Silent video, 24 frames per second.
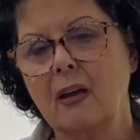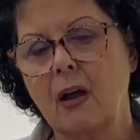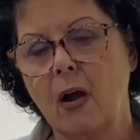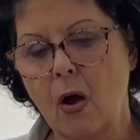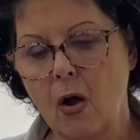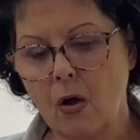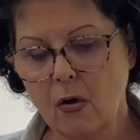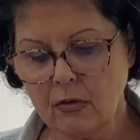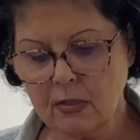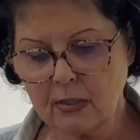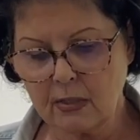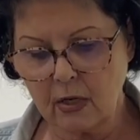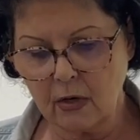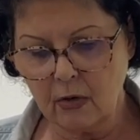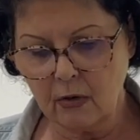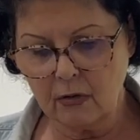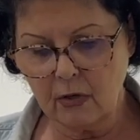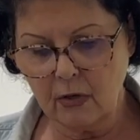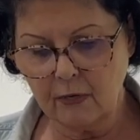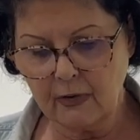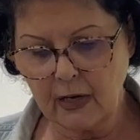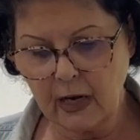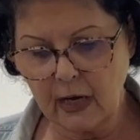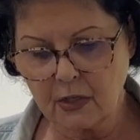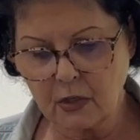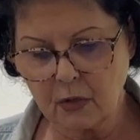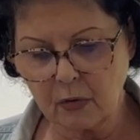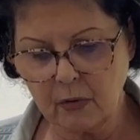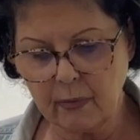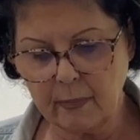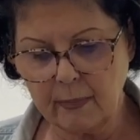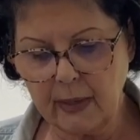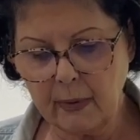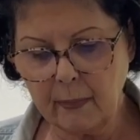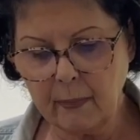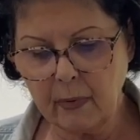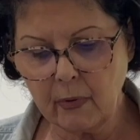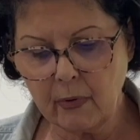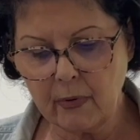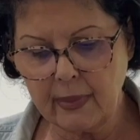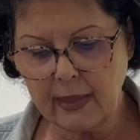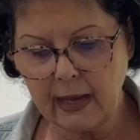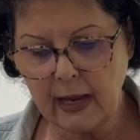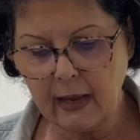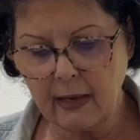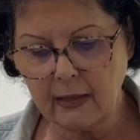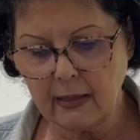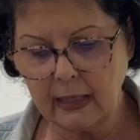Also, you've got to remember
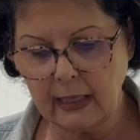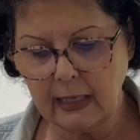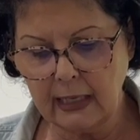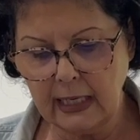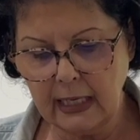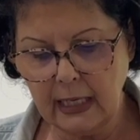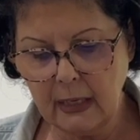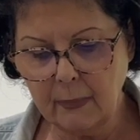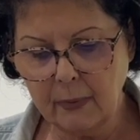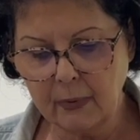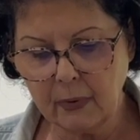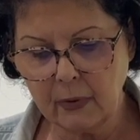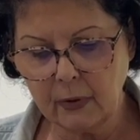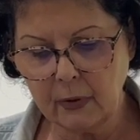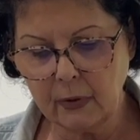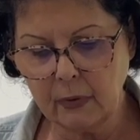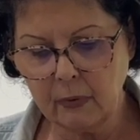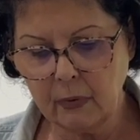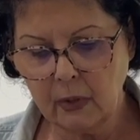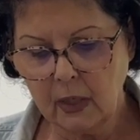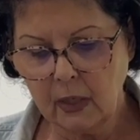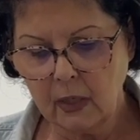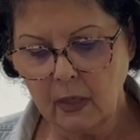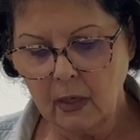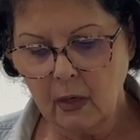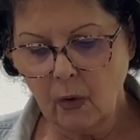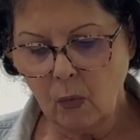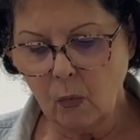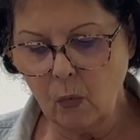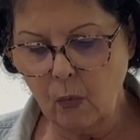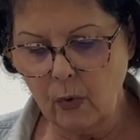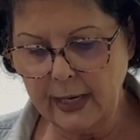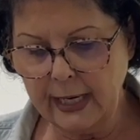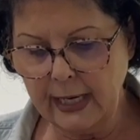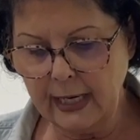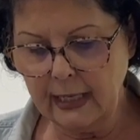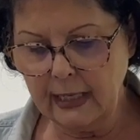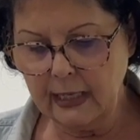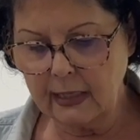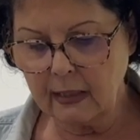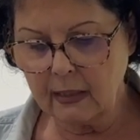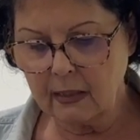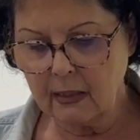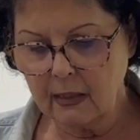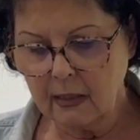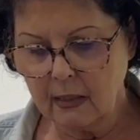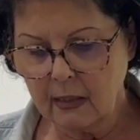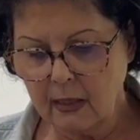that the Hebrew week
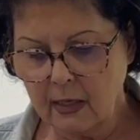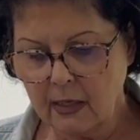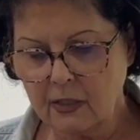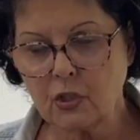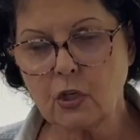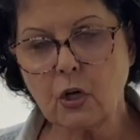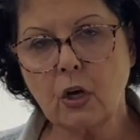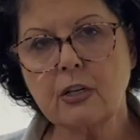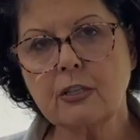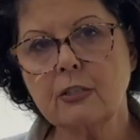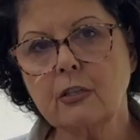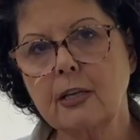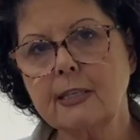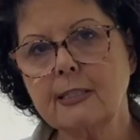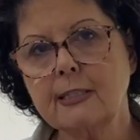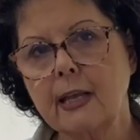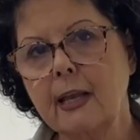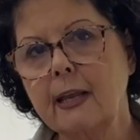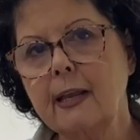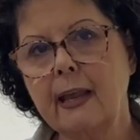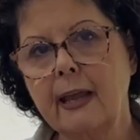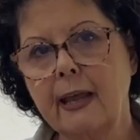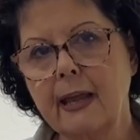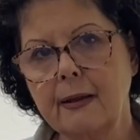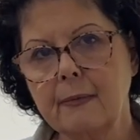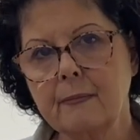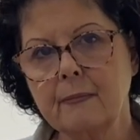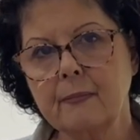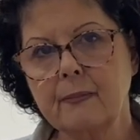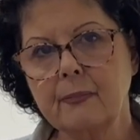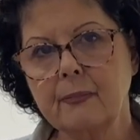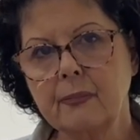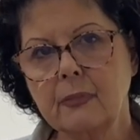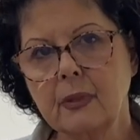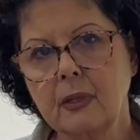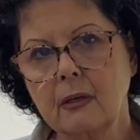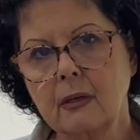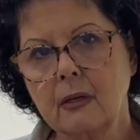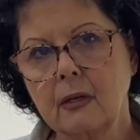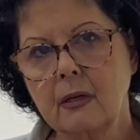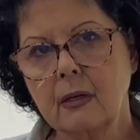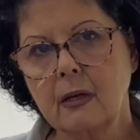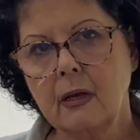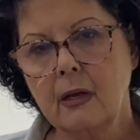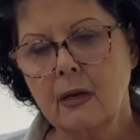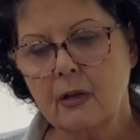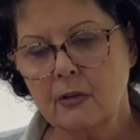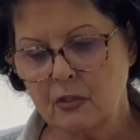starts on Sunday.
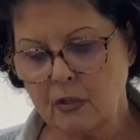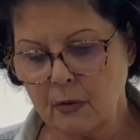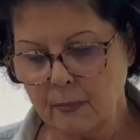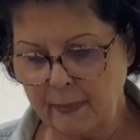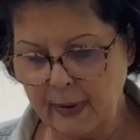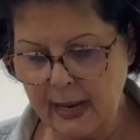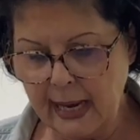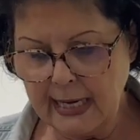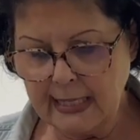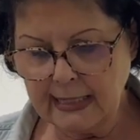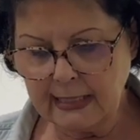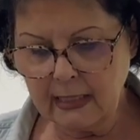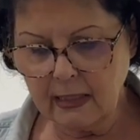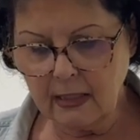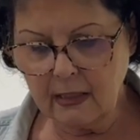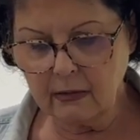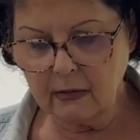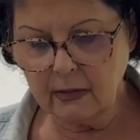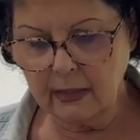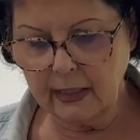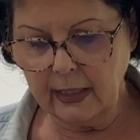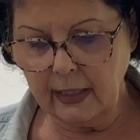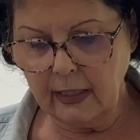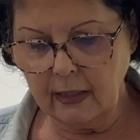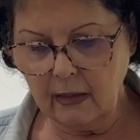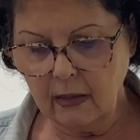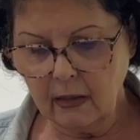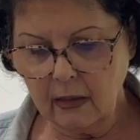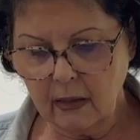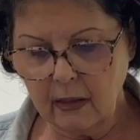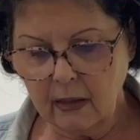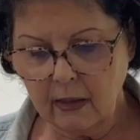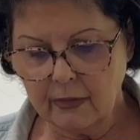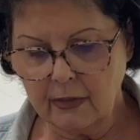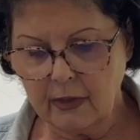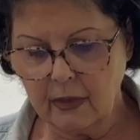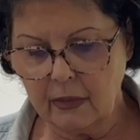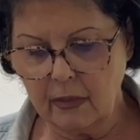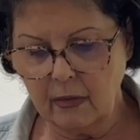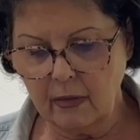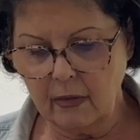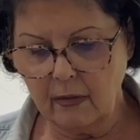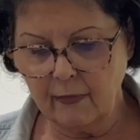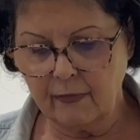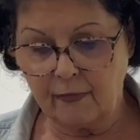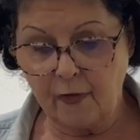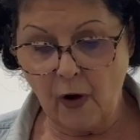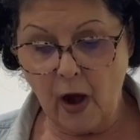So basically, the
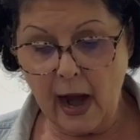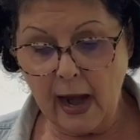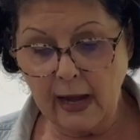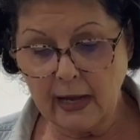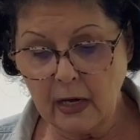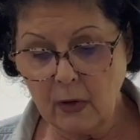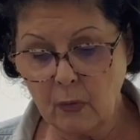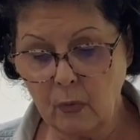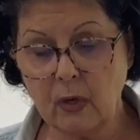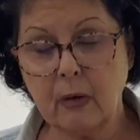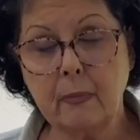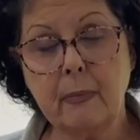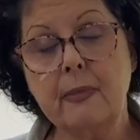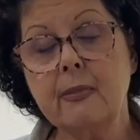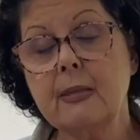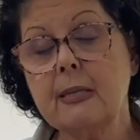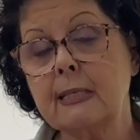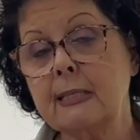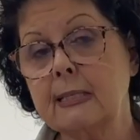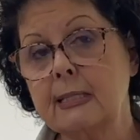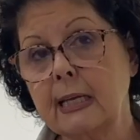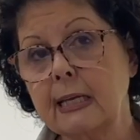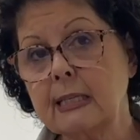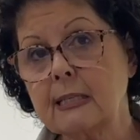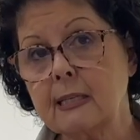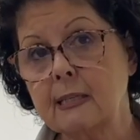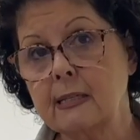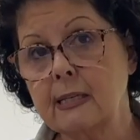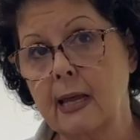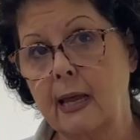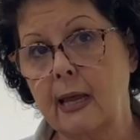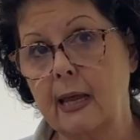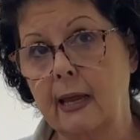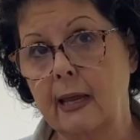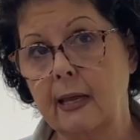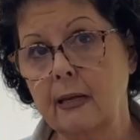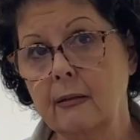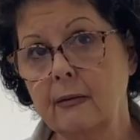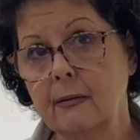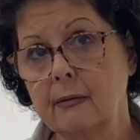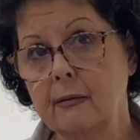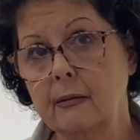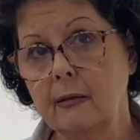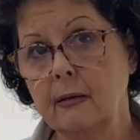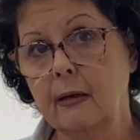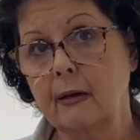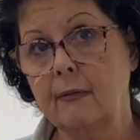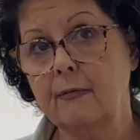Friday would have been the 6th day
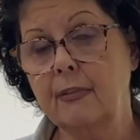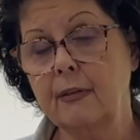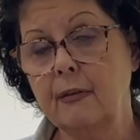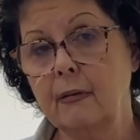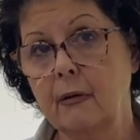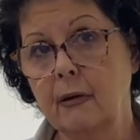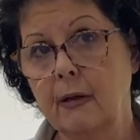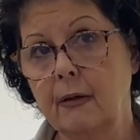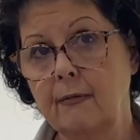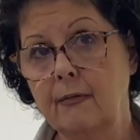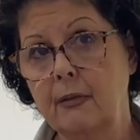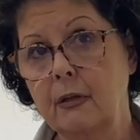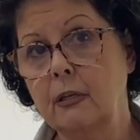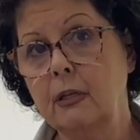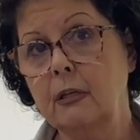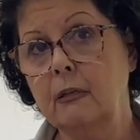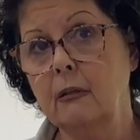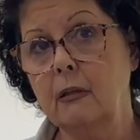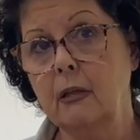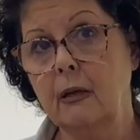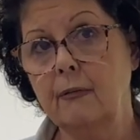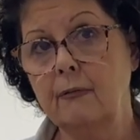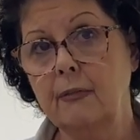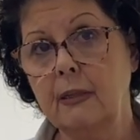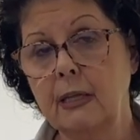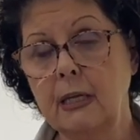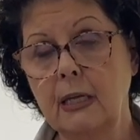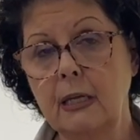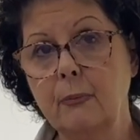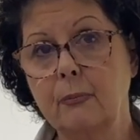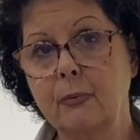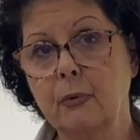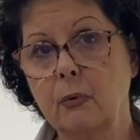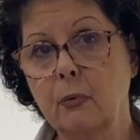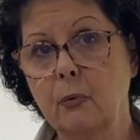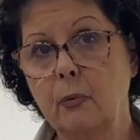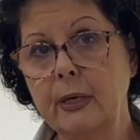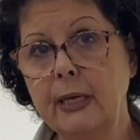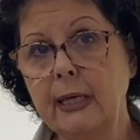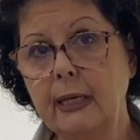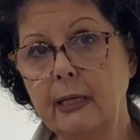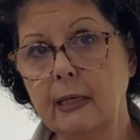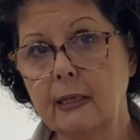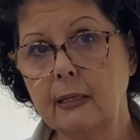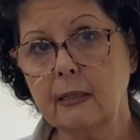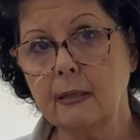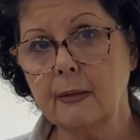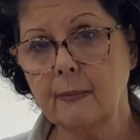of the Hebrew
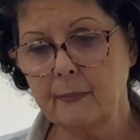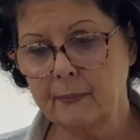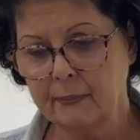week,